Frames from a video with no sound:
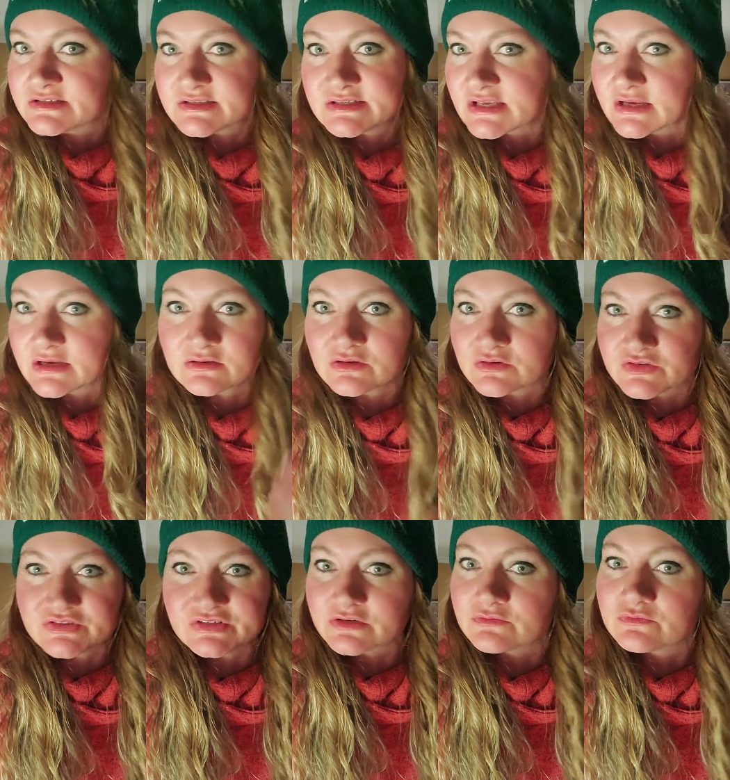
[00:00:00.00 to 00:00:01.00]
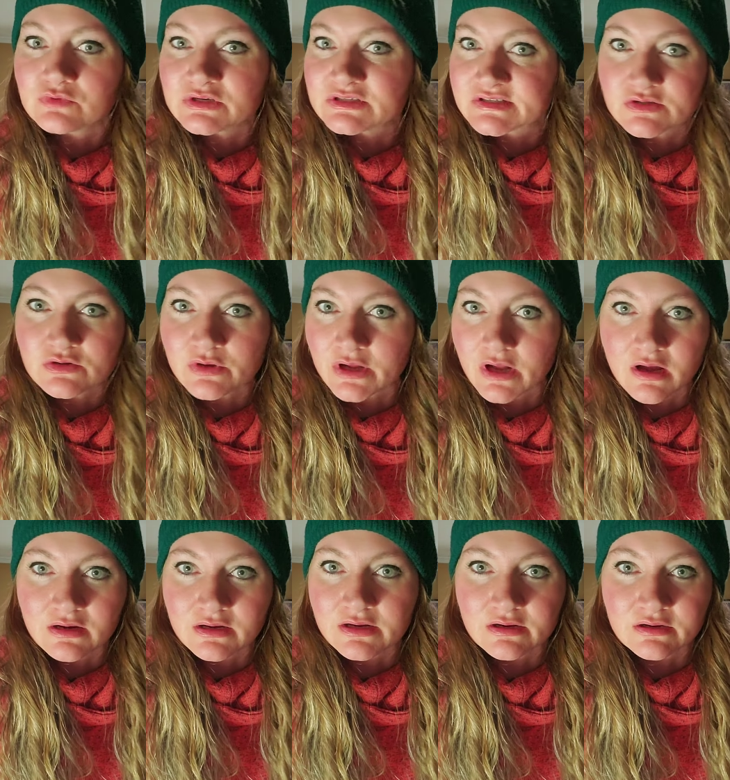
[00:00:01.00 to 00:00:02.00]
saying to yourself, what's going
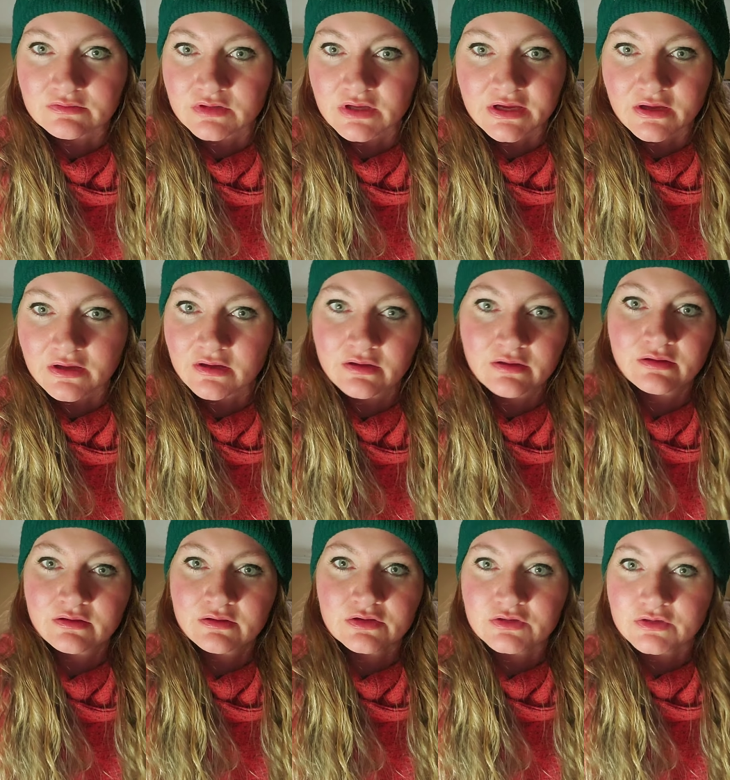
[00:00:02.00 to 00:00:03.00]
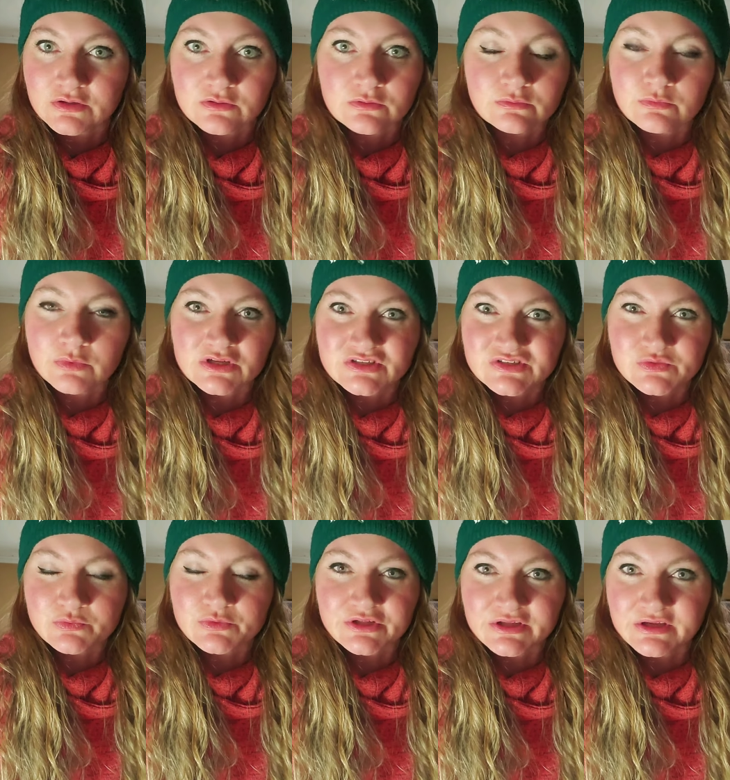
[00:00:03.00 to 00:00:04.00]
on here? Like,
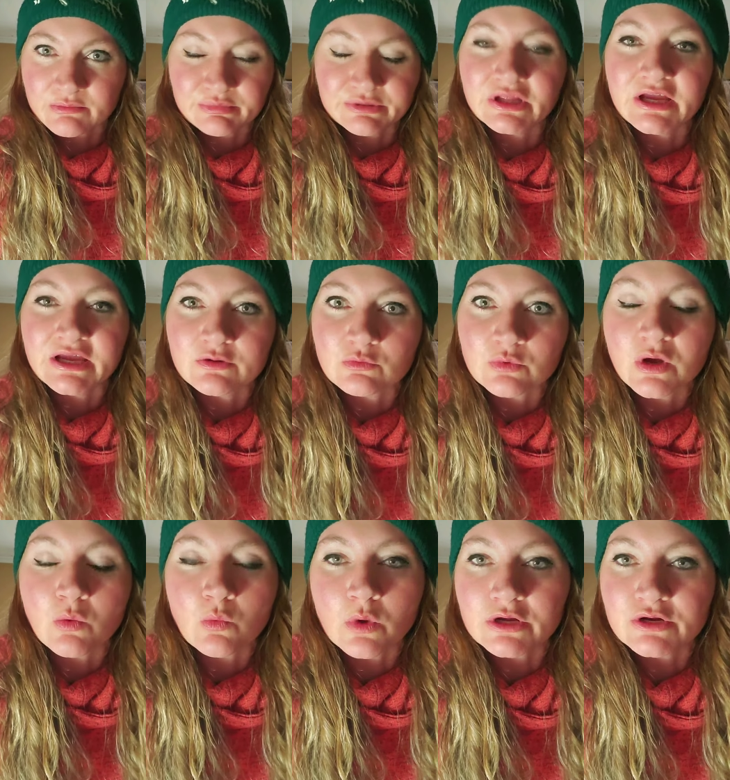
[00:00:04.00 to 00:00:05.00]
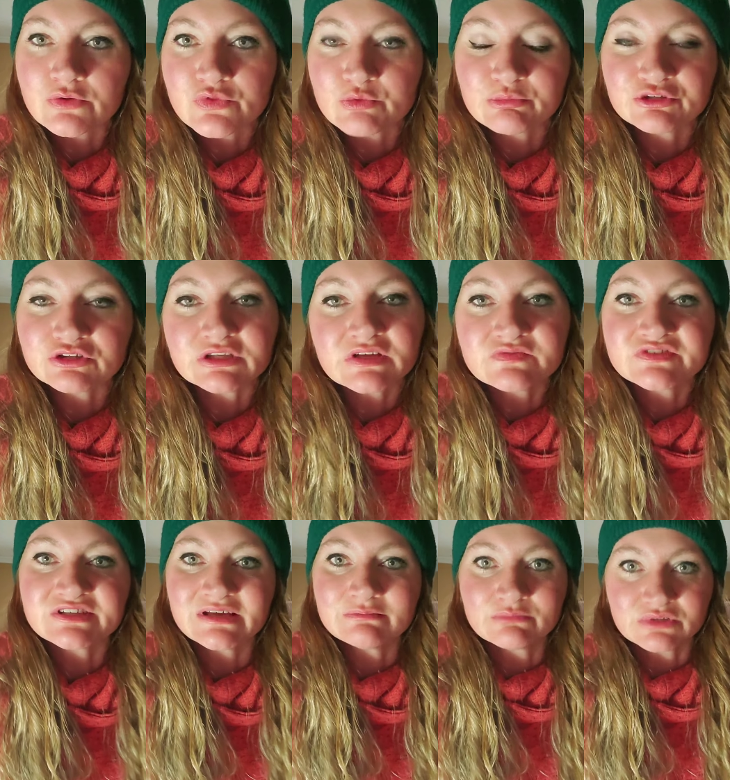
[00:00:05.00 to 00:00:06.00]
what's really at play? What are the
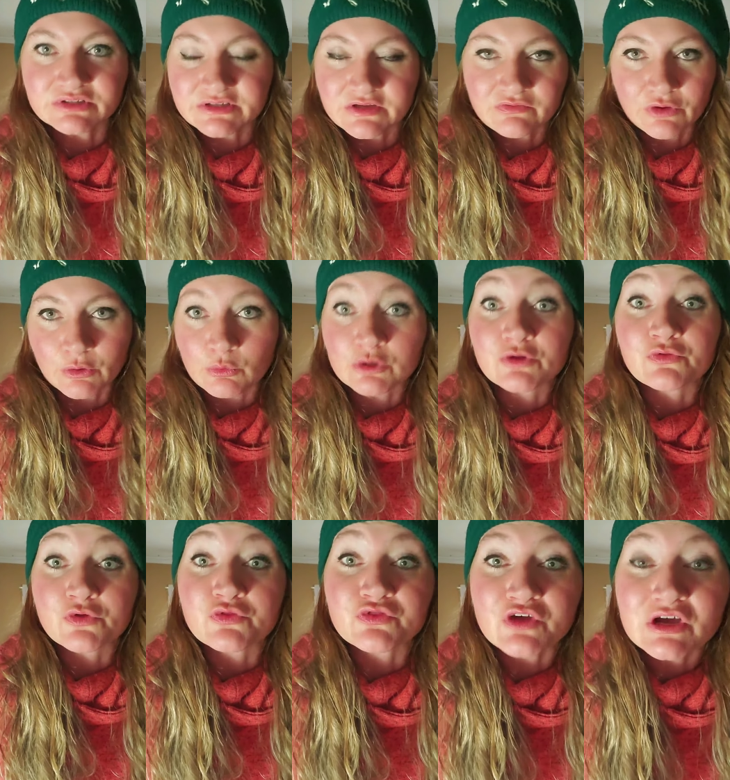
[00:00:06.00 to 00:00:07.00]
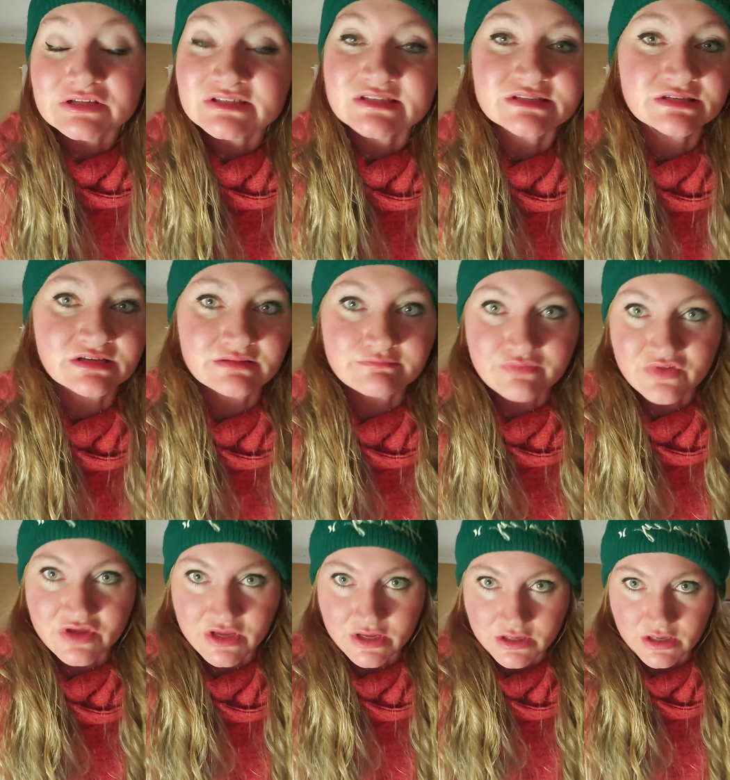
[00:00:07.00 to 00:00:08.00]
beliefs I'm believing? What are the thoughts that I'm
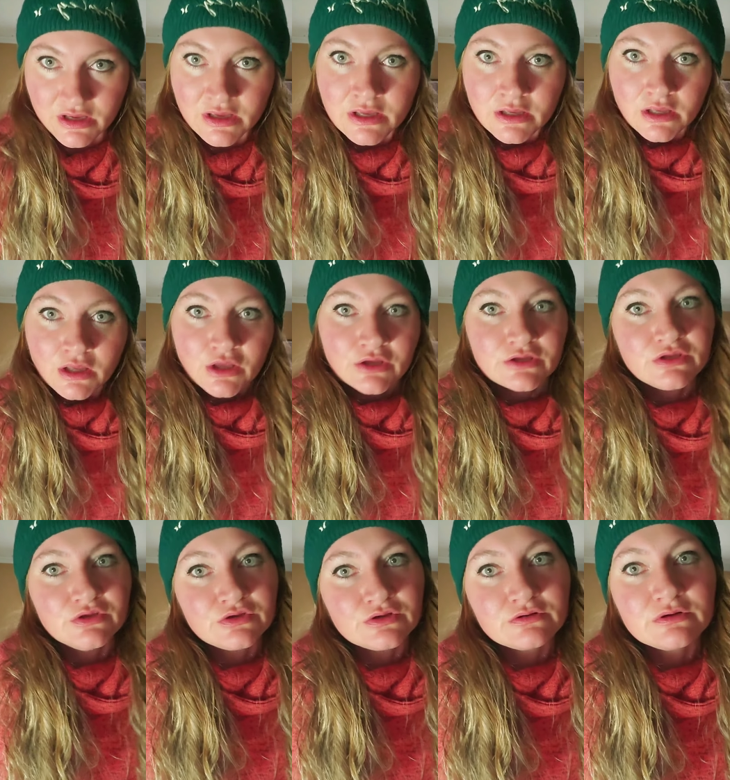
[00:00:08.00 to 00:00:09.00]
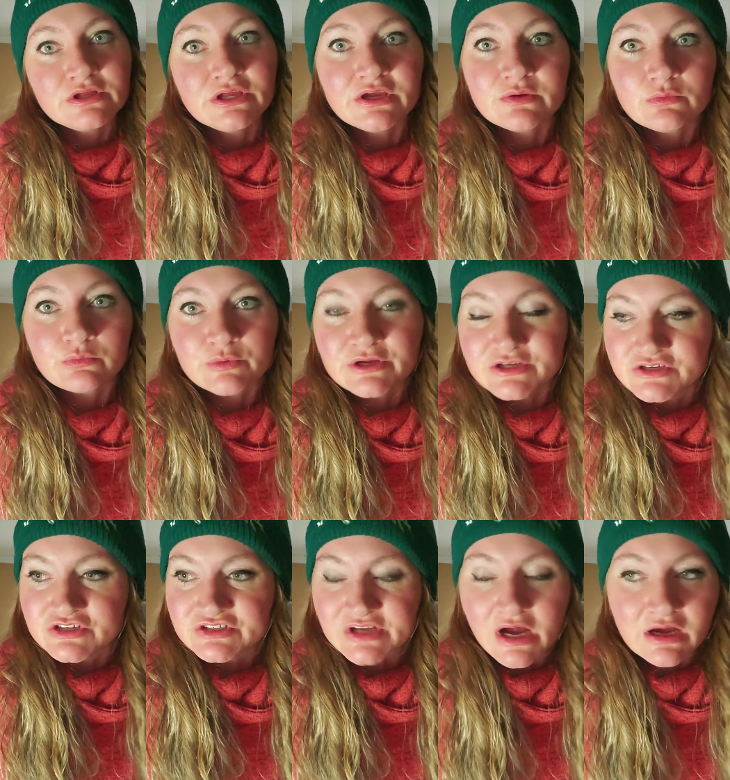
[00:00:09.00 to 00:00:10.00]
thinking? We
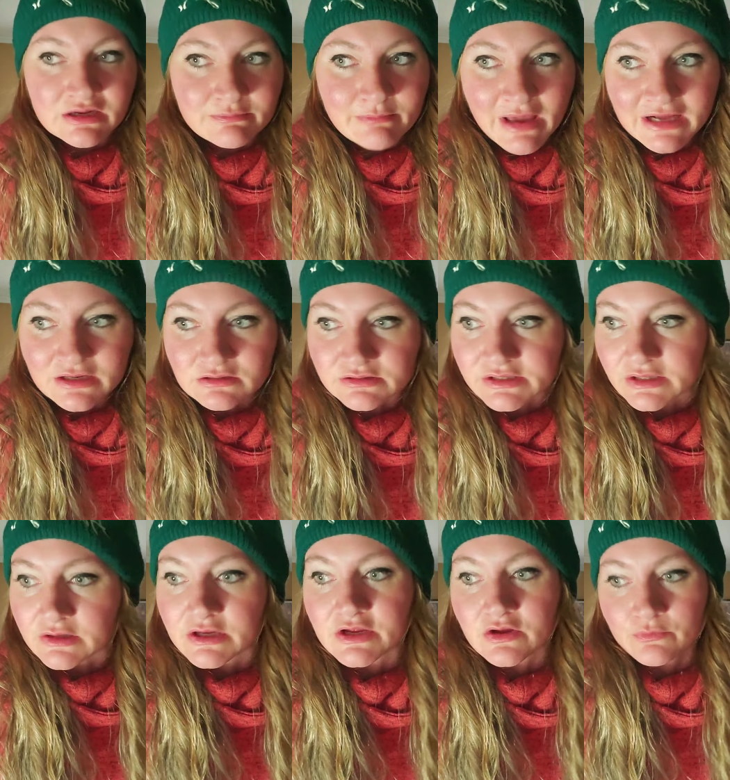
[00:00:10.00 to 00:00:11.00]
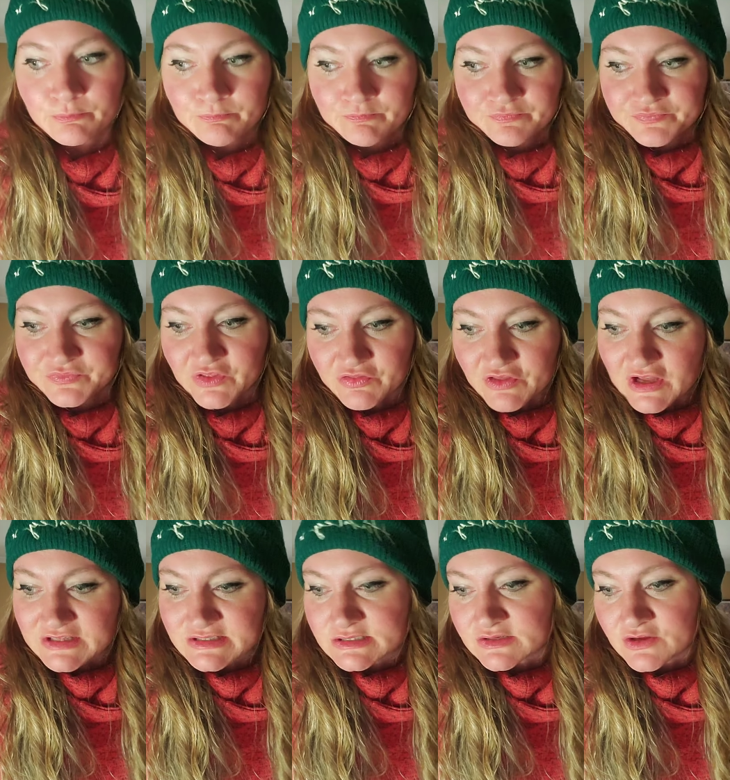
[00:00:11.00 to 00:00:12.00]
just automatically, like, the
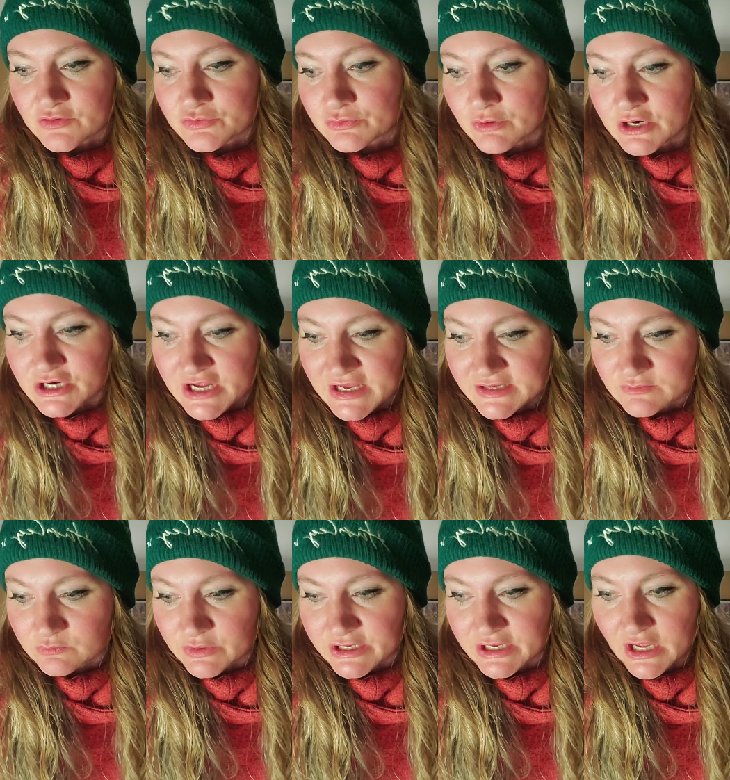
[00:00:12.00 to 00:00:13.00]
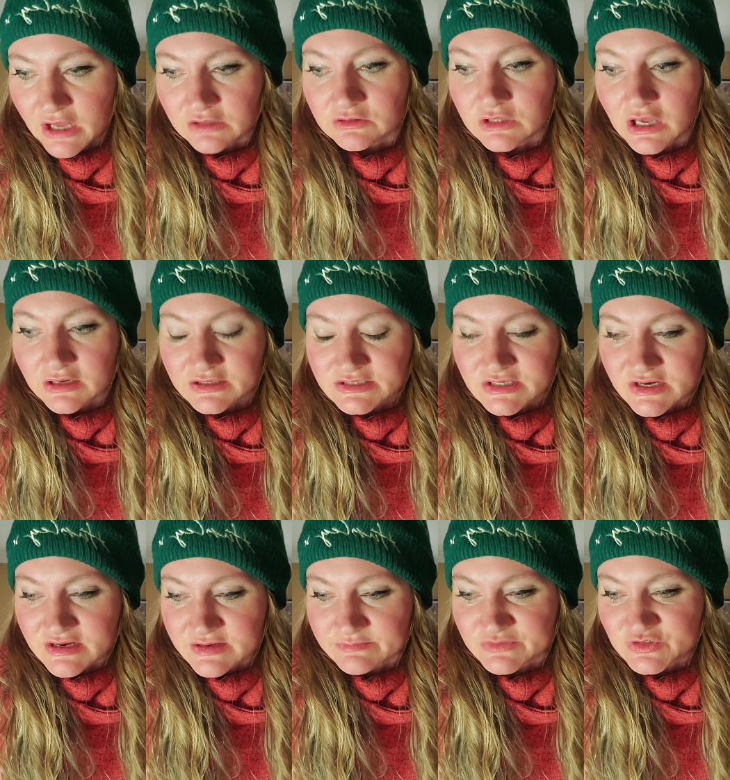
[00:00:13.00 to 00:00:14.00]
thoughts that go through our head, a lot of
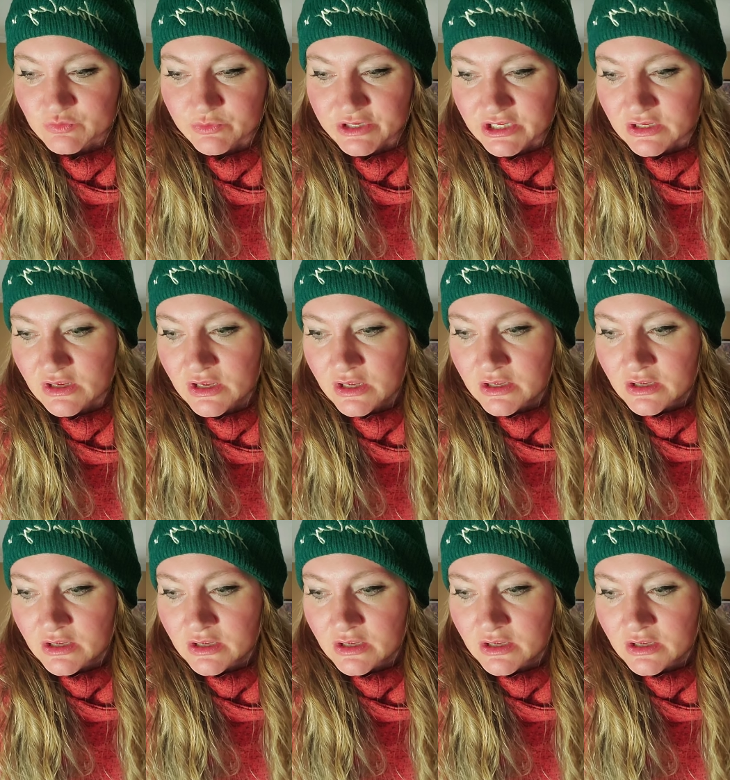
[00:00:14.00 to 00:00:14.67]
times we